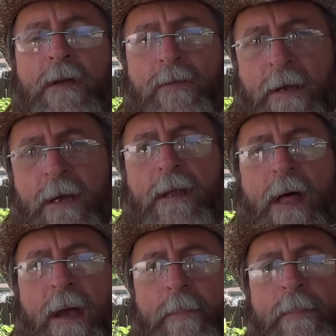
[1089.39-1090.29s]
So I get a
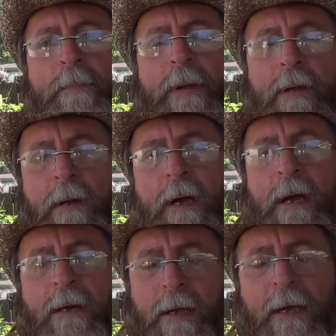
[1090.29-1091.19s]
lot of pick. I
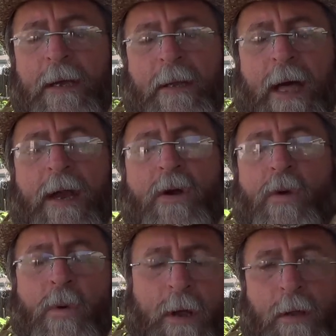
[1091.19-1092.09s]
got I get a lot of
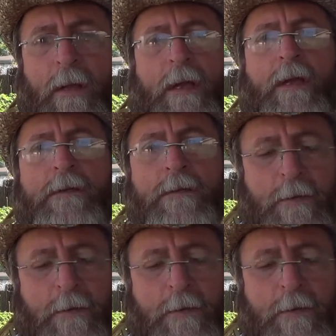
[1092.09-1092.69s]
quail eggs.